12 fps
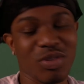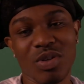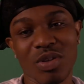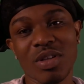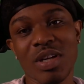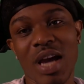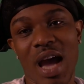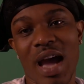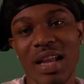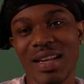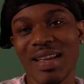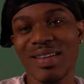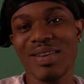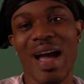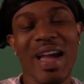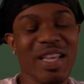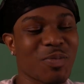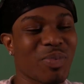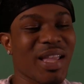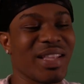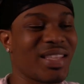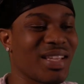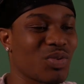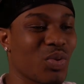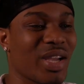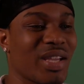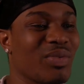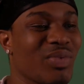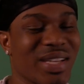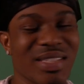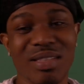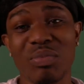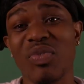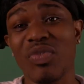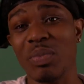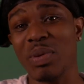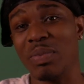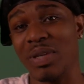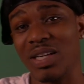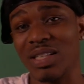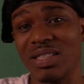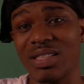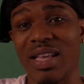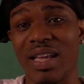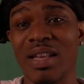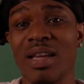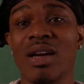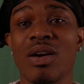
You know, I like I explain things where, where it's simple for people to understand.